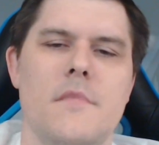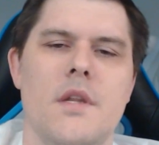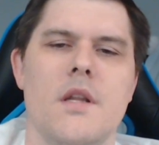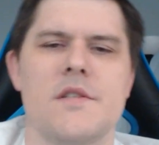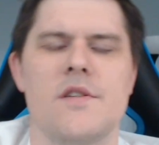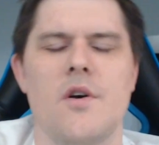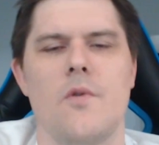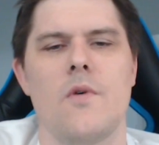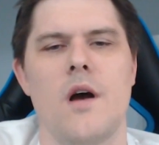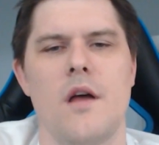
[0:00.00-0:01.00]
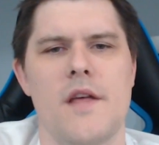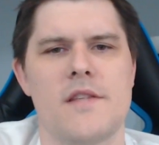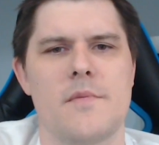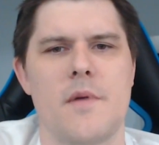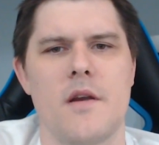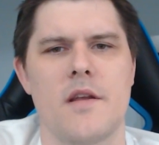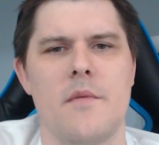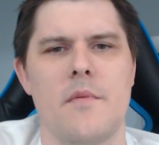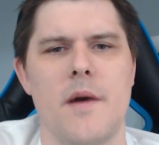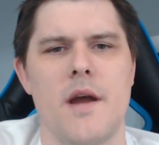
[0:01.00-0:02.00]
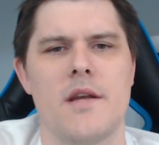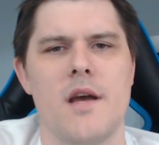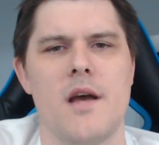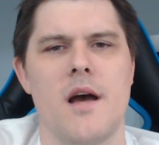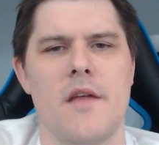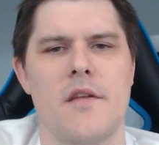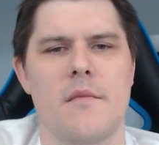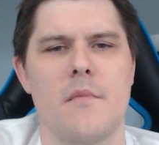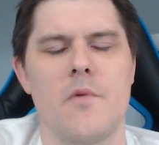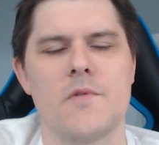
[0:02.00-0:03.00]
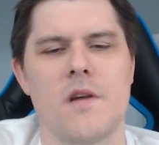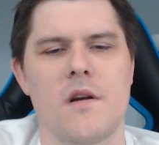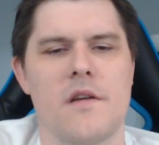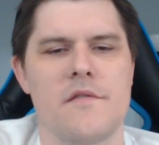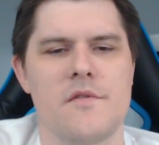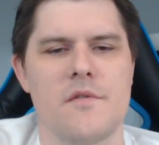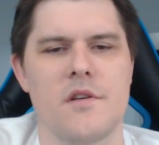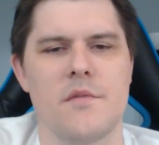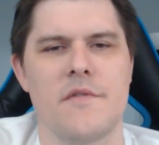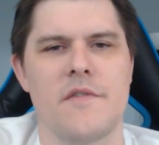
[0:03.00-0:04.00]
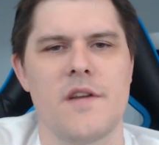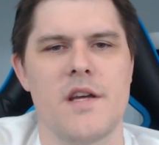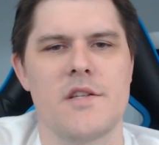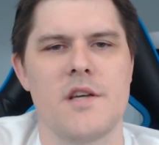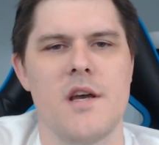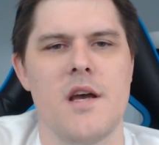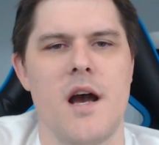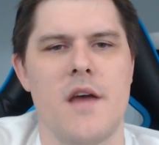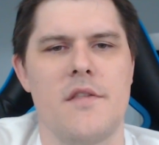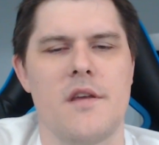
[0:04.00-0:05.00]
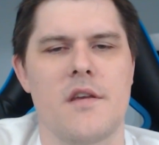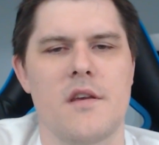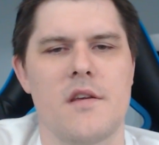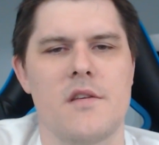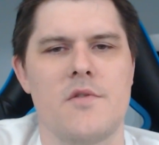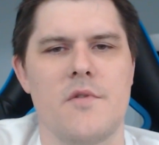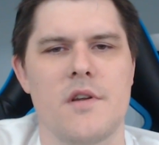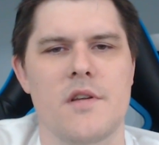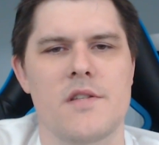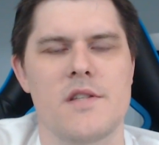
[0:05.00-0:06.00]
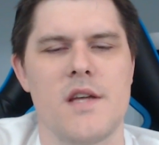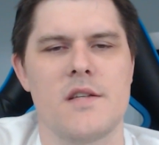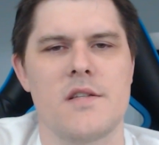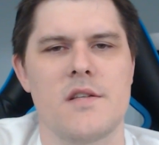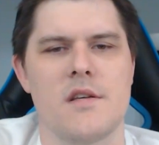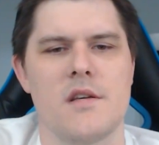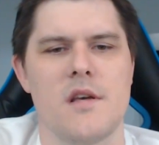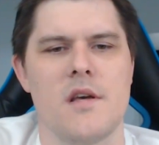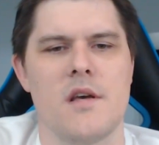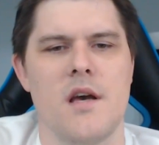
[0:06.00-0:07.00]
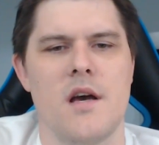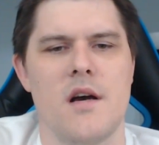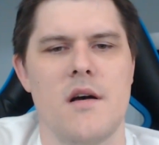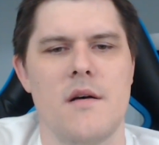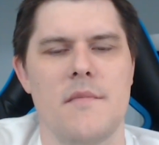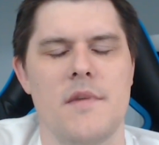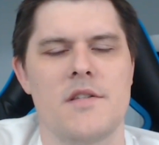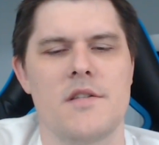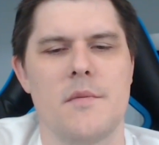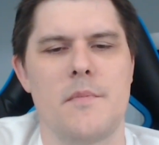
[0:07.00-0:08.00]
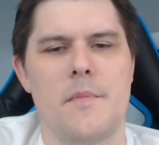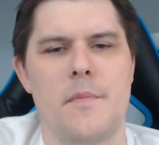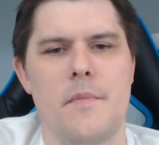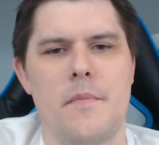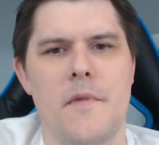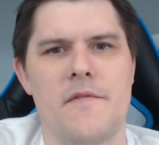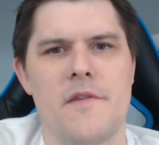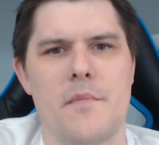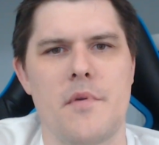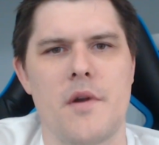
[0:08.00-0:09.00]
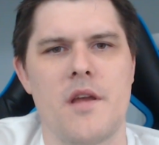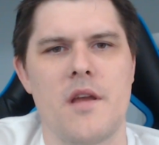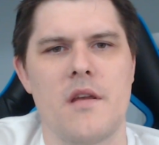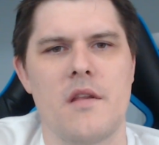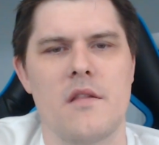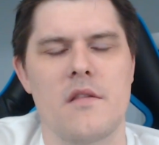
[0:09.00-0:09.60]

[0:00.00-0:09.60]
So that's the pairing to keep in mind. I think Mosar gives you a little bit of an edge. I think to an extent, if they're bringing